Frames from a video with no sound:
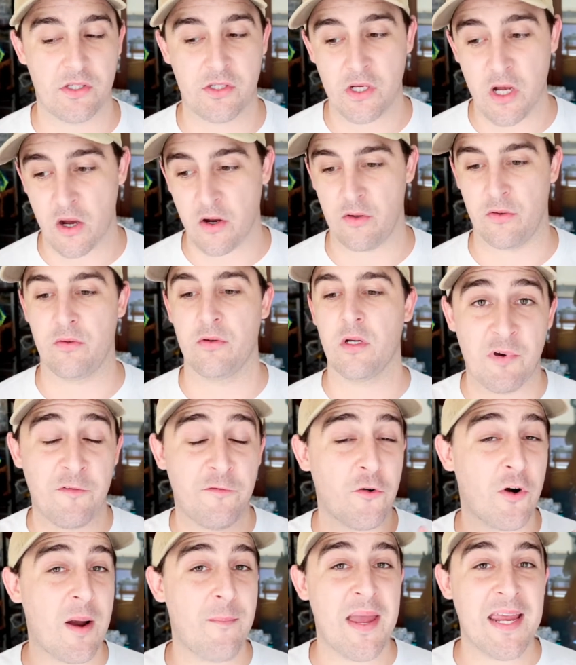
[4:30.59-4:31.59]
So
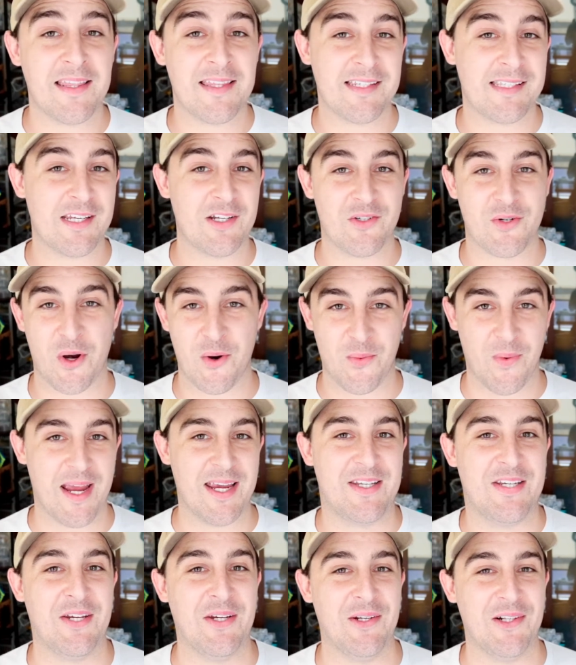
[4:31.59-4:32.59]
before I make this intro way
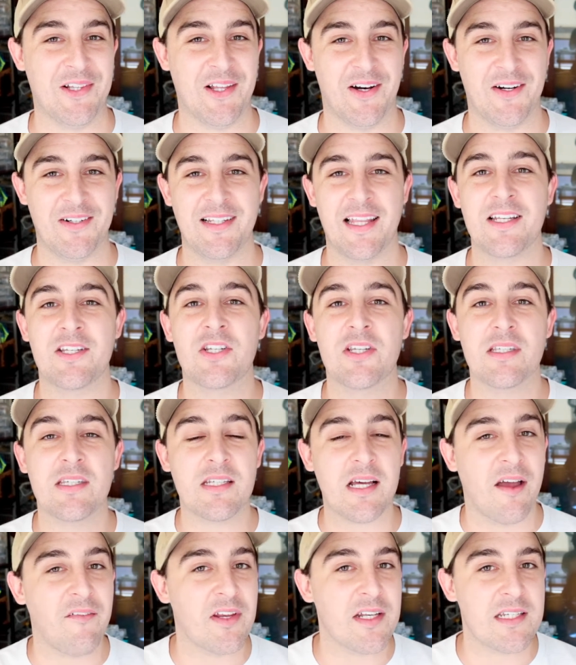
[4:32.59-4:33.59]
too long, let's just
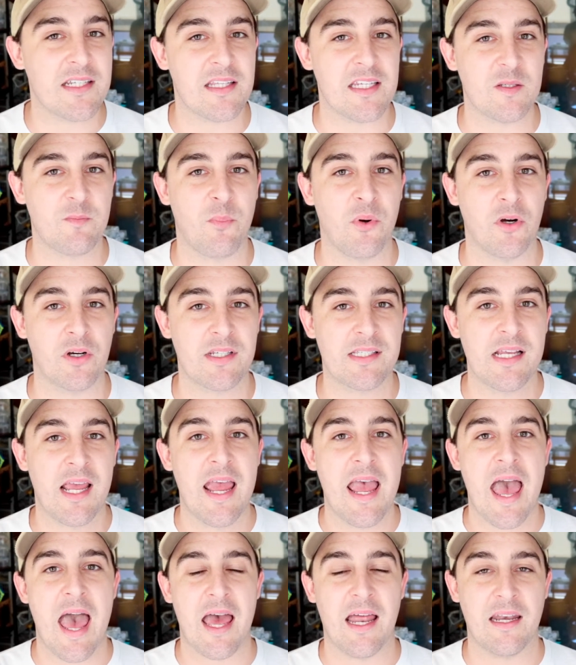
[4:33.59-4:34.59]
dive into these books
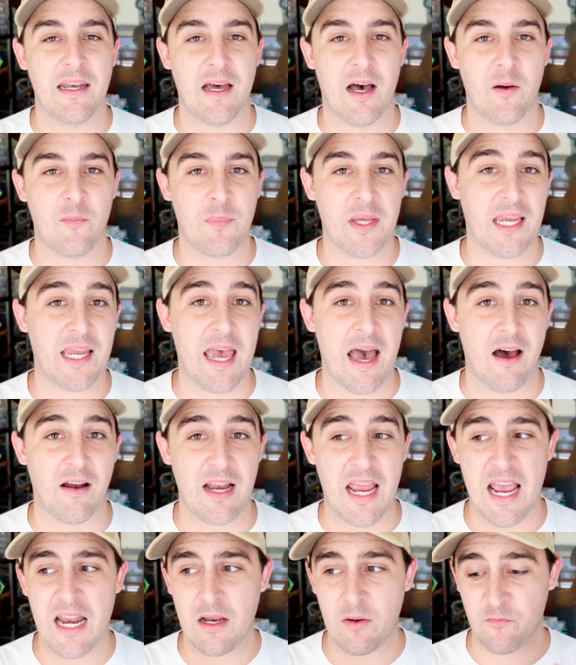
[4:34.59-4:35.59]
and pick
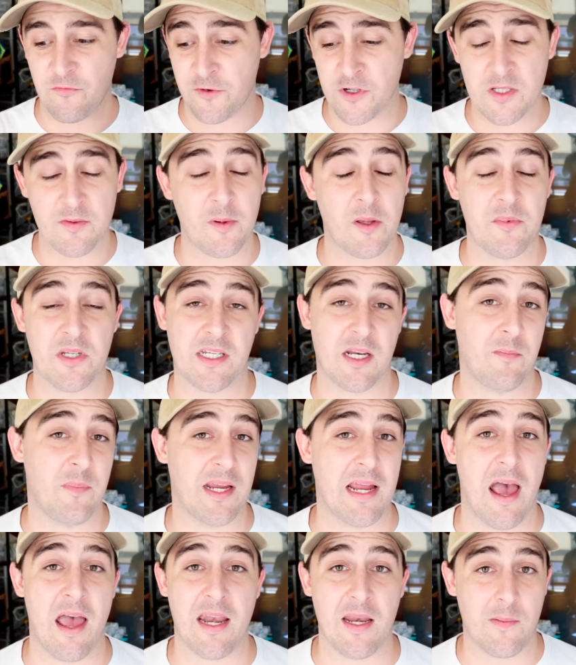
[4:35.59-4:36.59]
out, first of all, I'm just going to
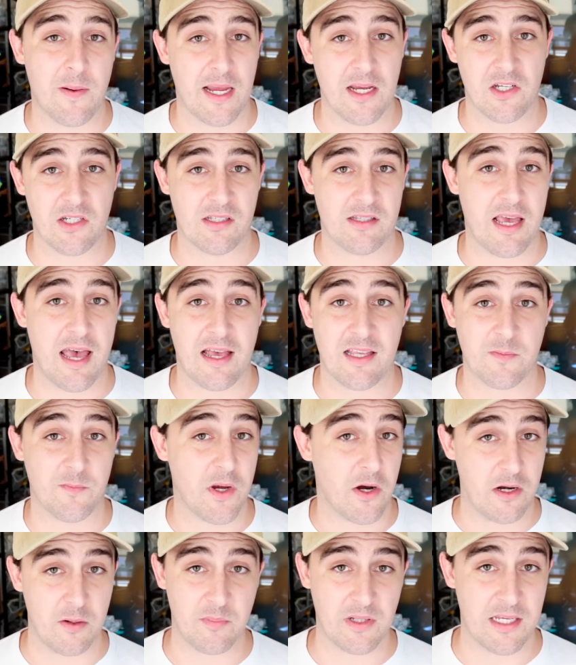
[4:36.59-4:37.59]
pick out any pages that has
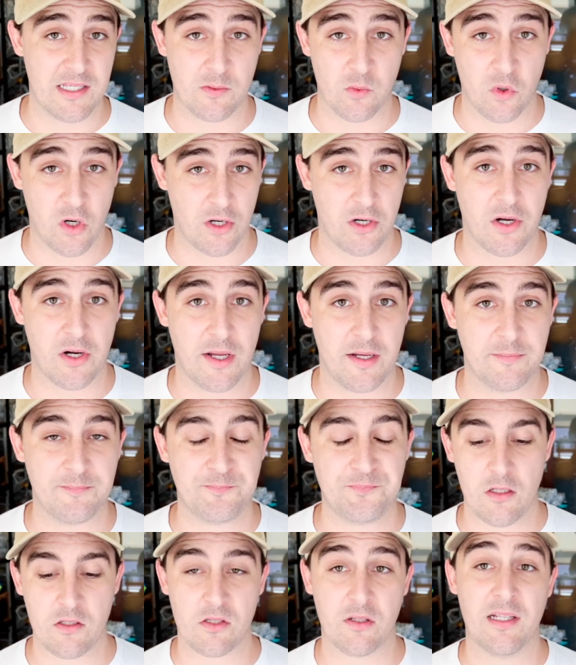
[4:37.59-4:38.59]
Mary Blair's work on it.
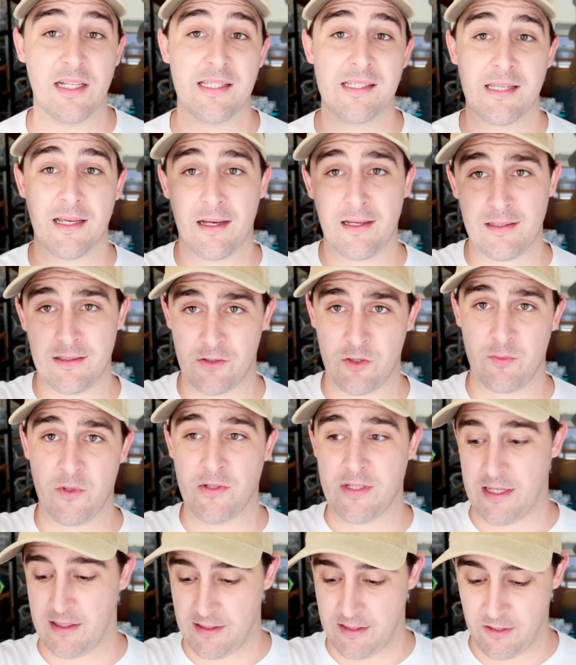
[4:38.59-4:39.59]
So let's zoom you
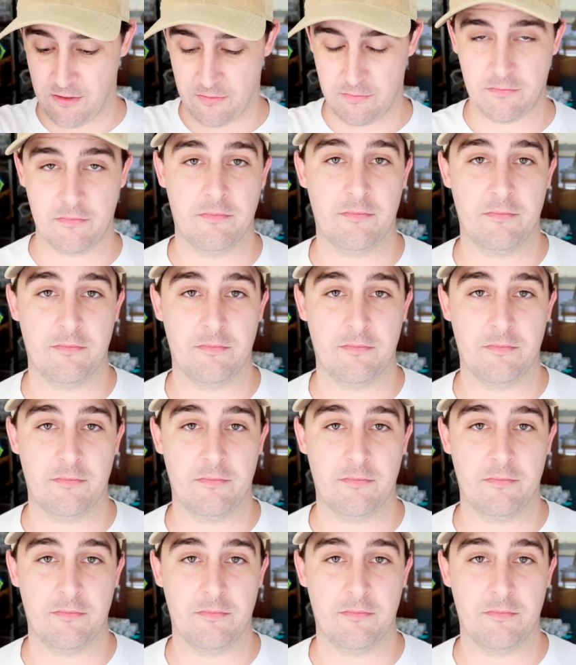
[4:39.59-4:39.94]
down here.